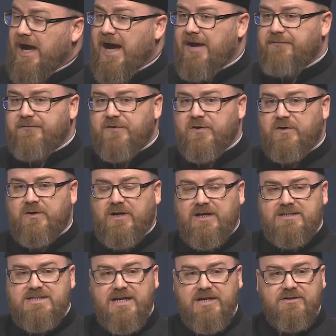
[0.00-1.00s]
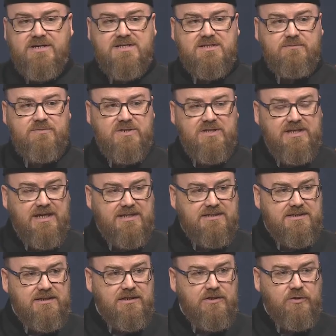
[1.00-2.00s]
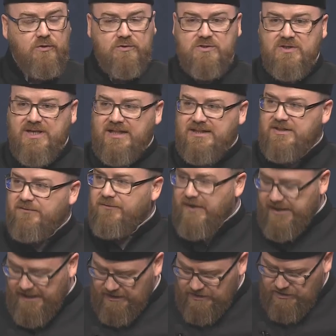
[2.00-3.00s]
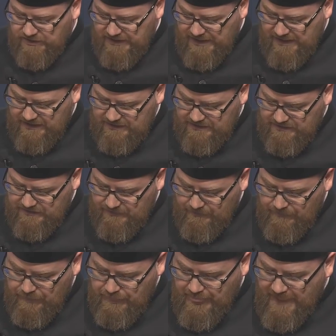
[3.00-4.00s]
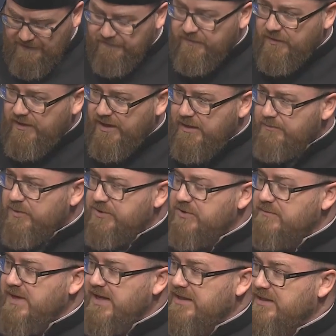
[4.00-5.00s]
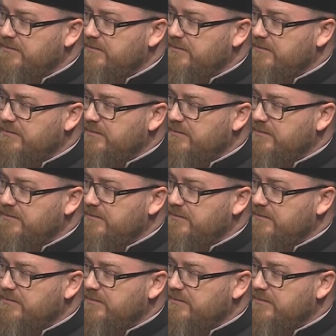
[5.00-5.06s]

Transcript: after terrorism to get the financial aid, if they're able to make